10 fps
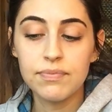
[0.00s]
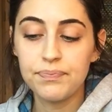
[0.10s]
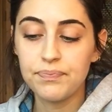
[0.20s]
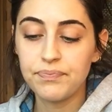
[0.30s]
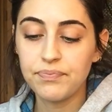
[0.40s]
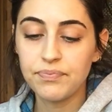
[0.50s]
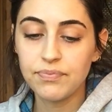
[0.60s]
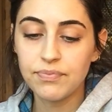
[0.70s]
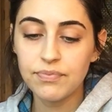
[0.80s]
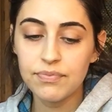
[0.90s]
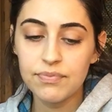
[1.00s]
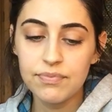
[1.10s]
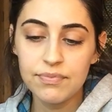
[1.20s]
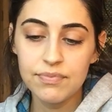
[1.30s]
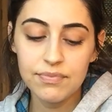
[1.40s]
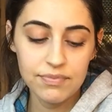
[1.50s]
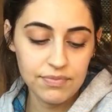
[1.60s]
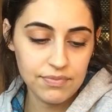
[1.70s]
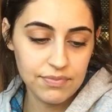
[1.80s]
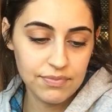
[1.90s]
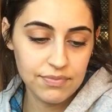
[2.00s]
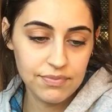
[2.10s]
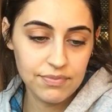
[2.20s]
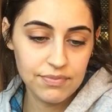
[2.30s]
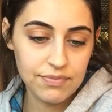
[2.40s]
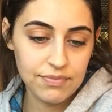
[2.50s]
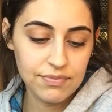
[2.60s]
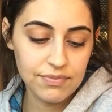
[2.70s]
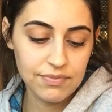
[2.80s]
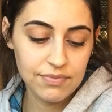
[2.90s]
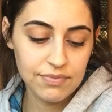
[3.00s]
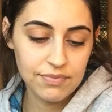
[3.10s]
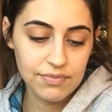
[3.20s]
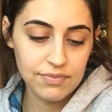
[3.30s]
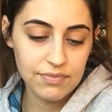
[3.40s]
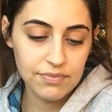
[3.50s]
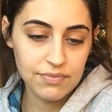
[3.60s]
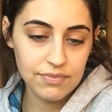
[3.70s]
No one is speaking in this clip.